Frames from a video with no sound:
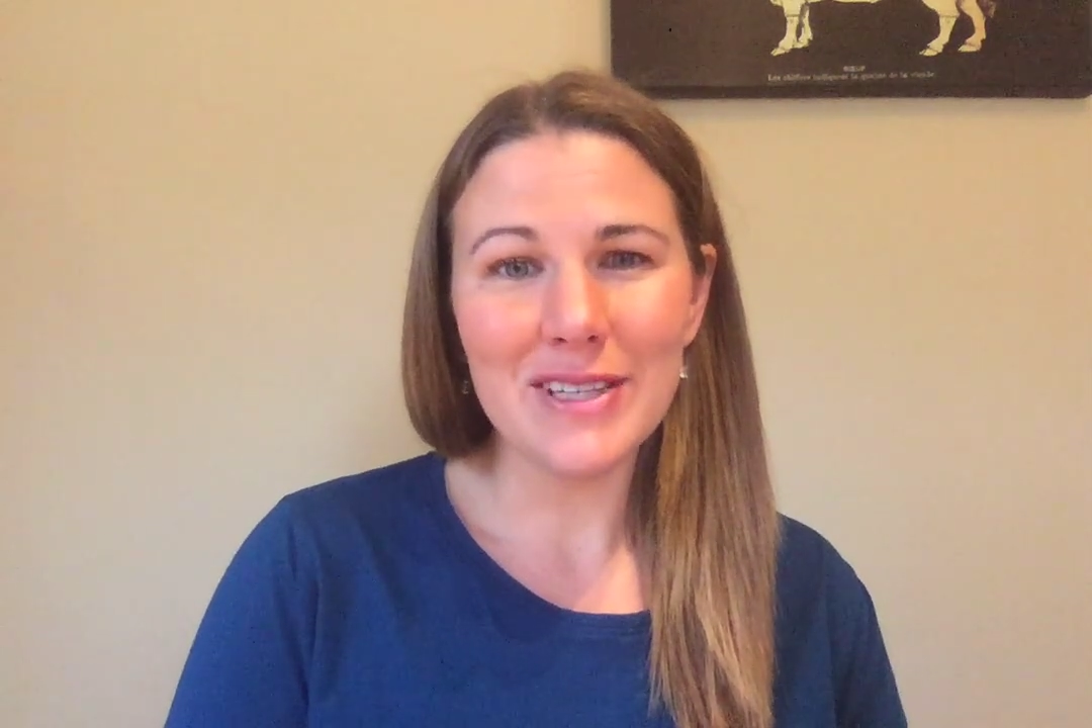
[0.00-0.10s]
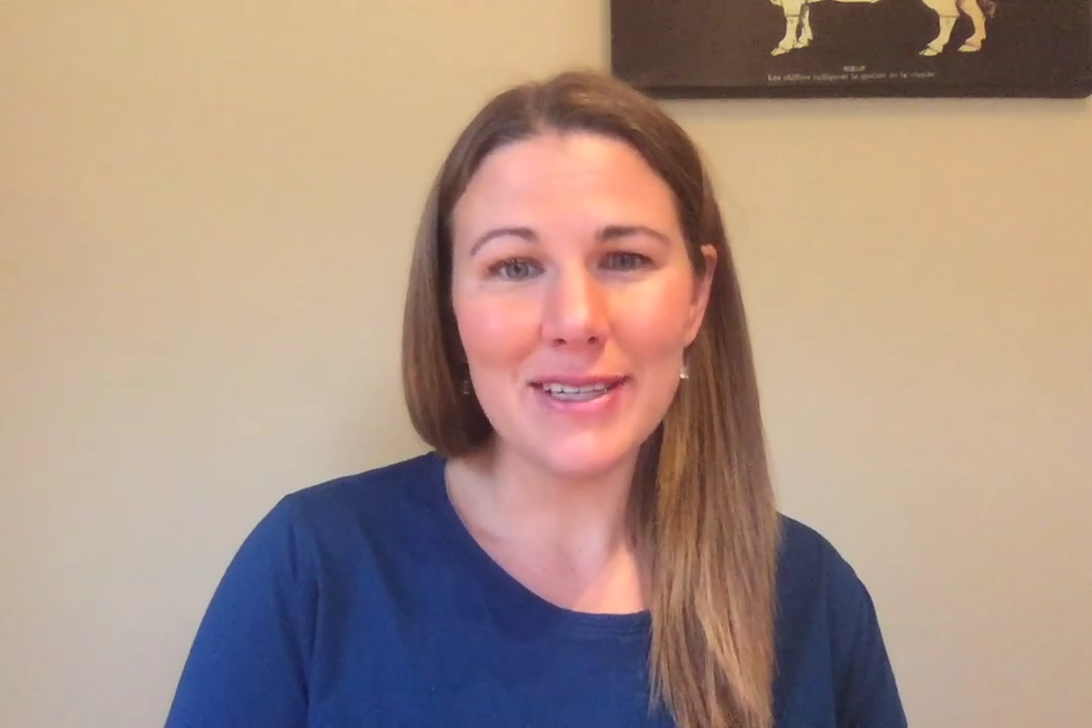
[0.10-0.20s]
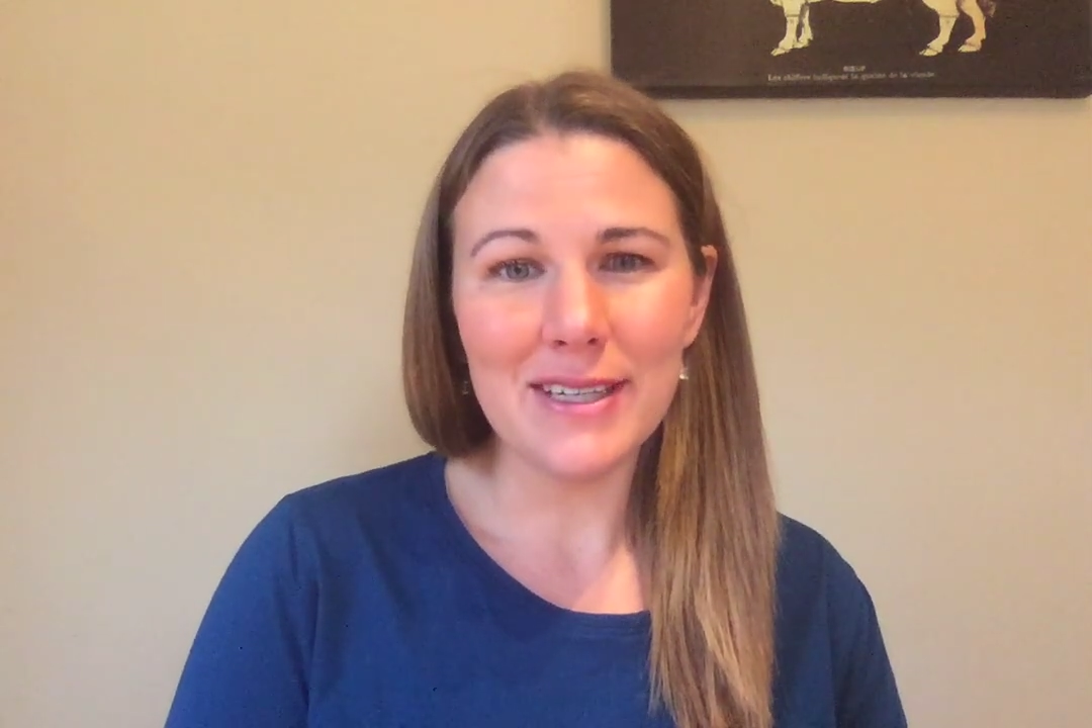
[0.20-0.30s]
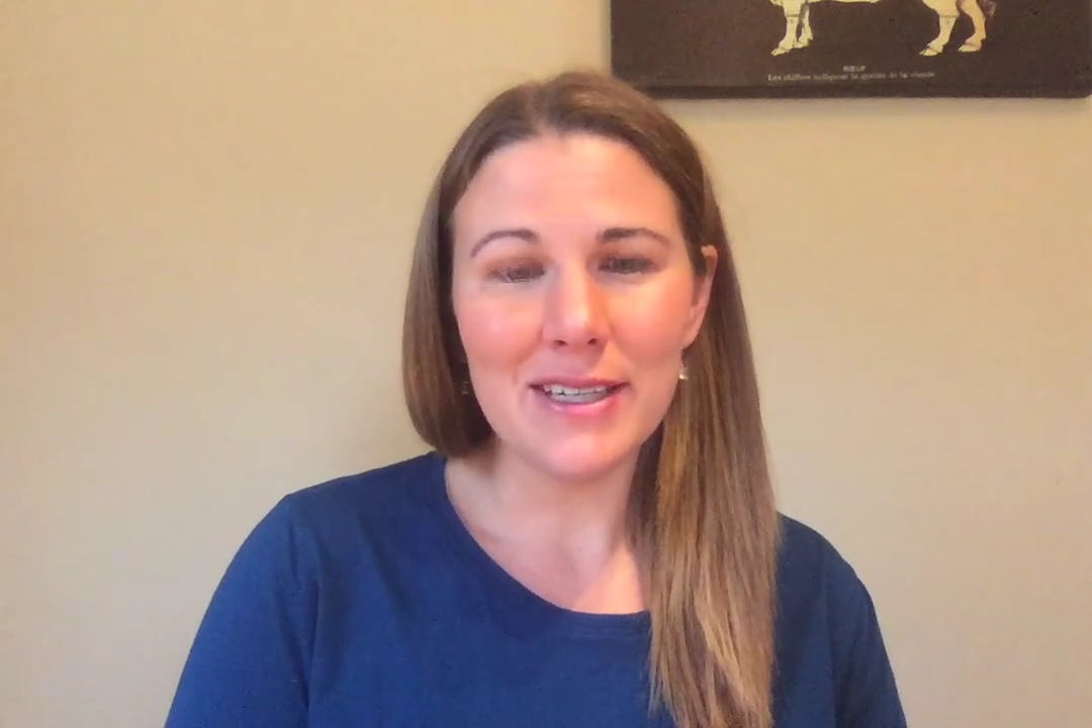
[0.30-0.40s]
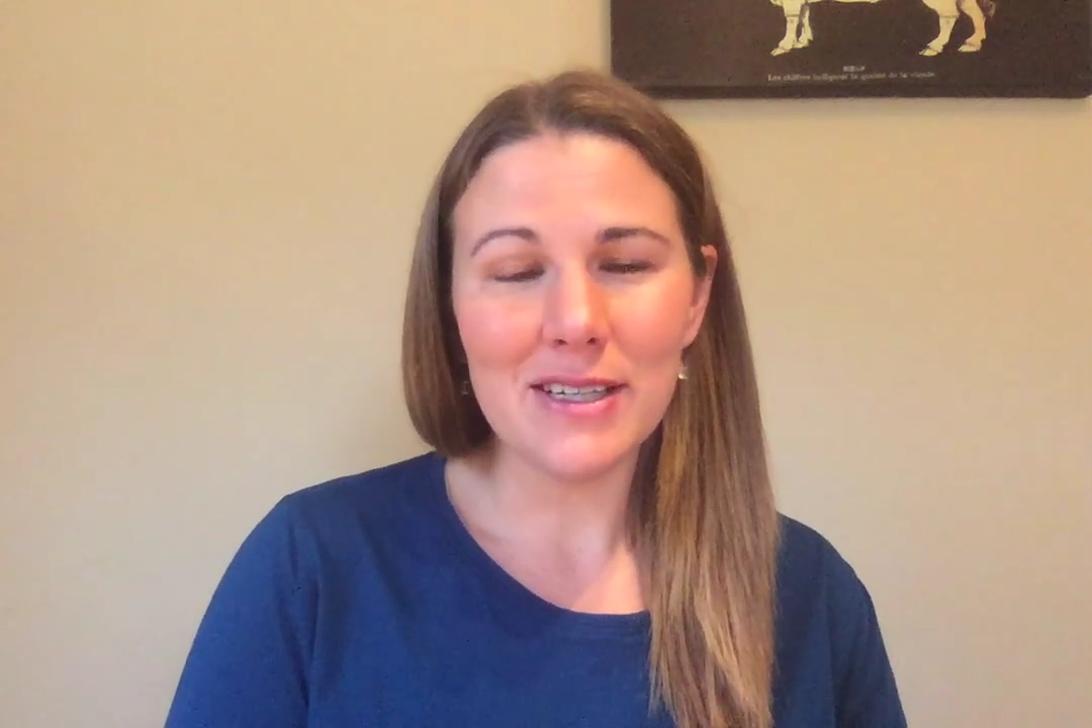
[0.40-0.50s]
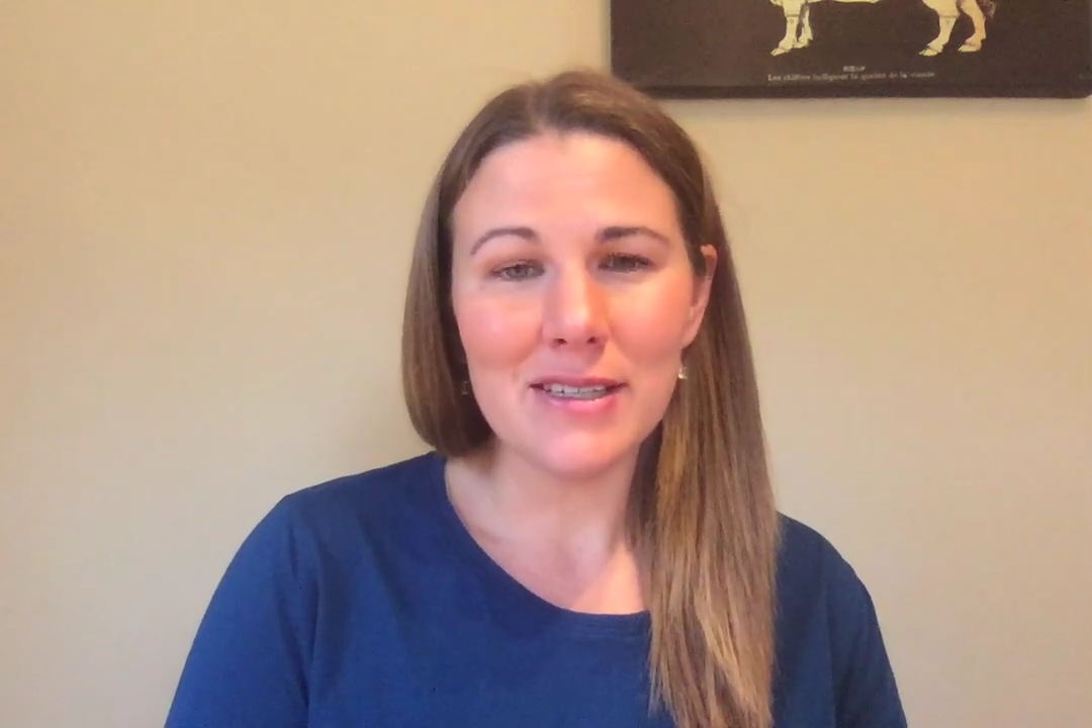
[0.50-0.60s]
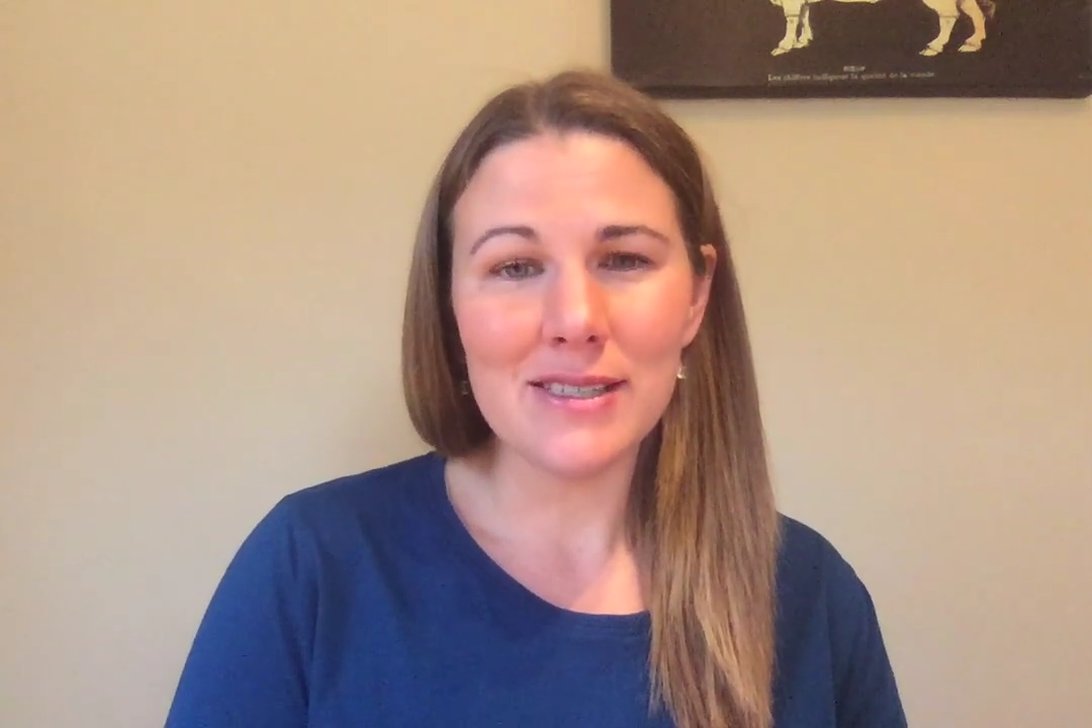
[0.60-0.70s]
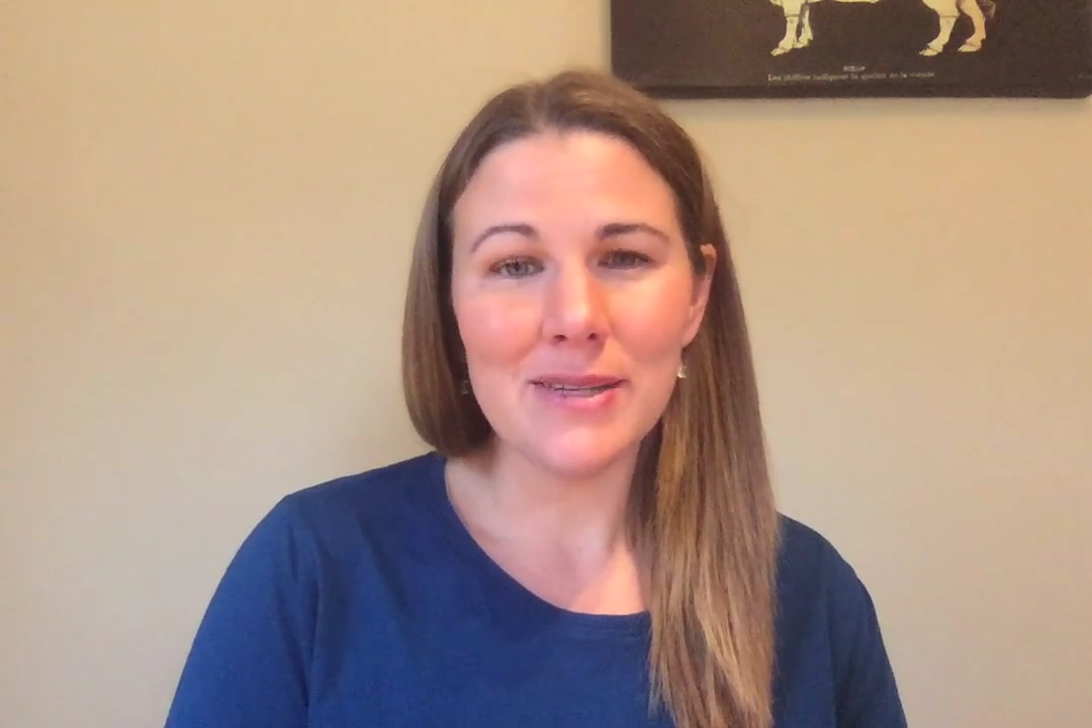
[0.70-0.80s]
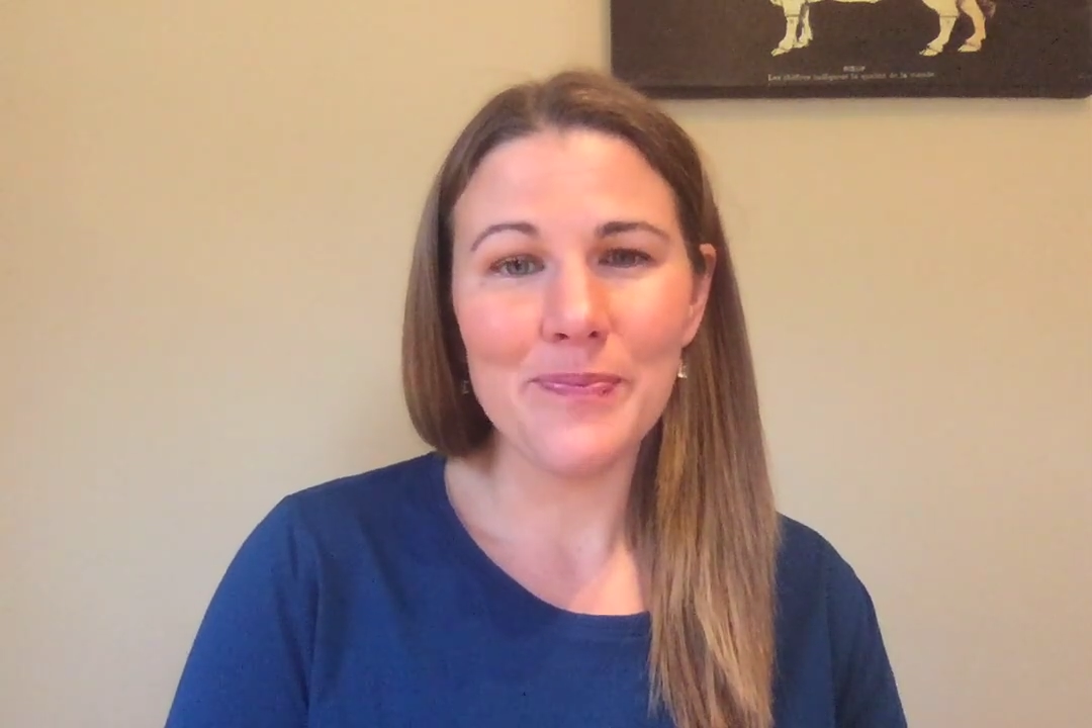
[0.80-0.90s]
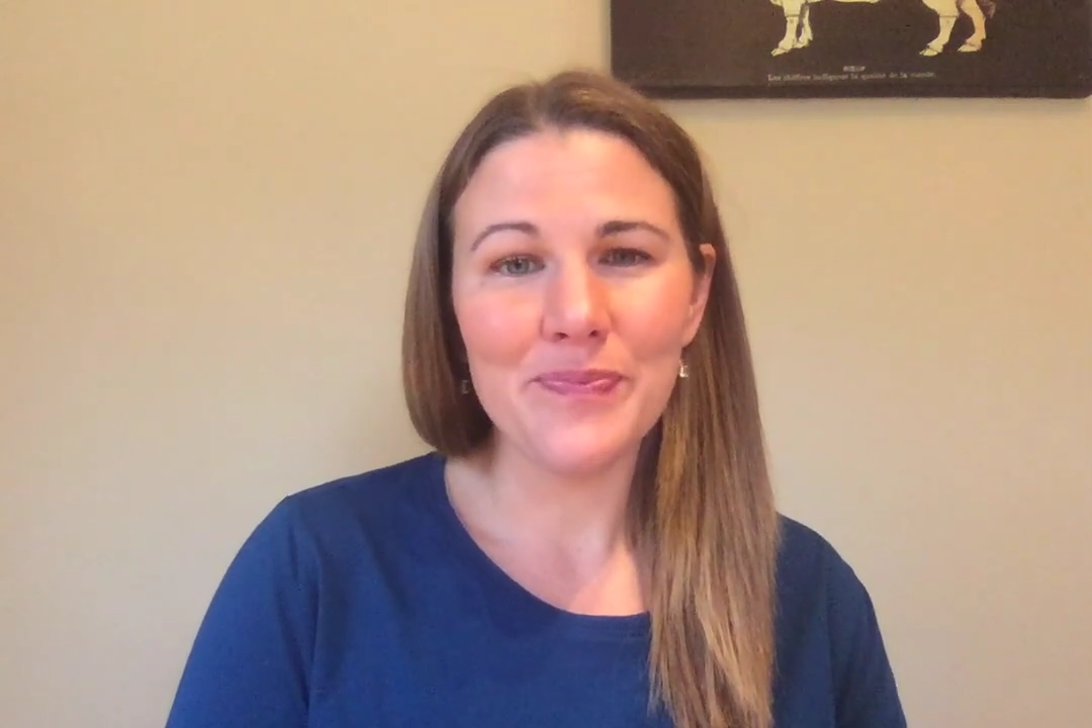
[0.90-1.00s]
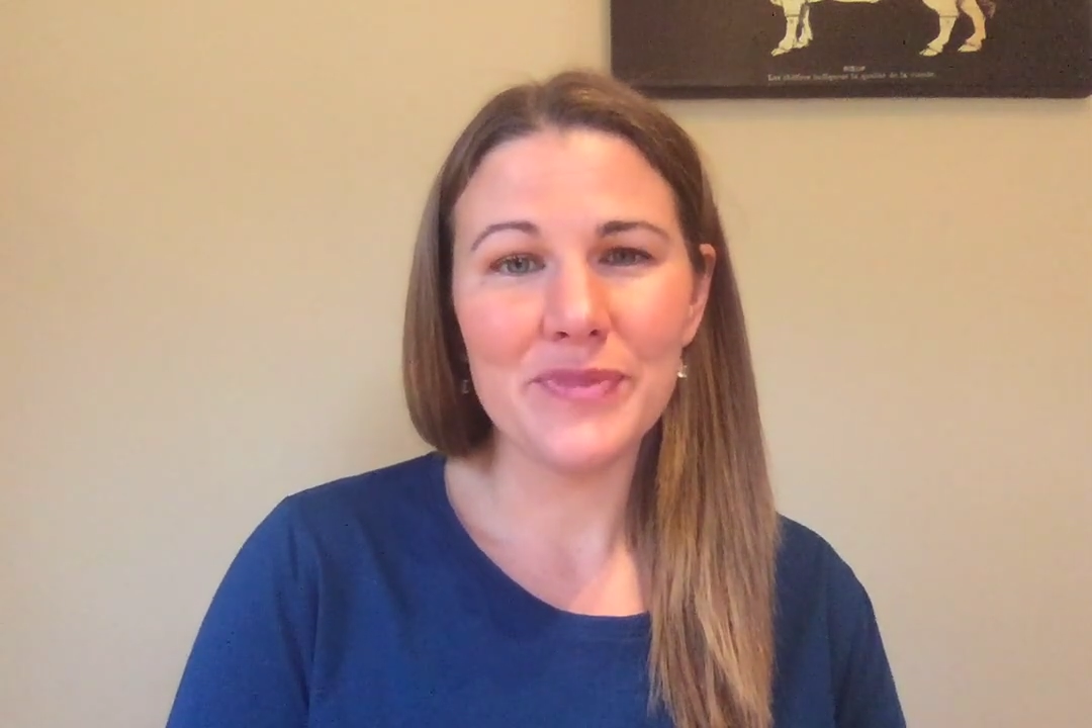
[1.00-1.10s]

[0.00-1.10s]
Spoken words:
years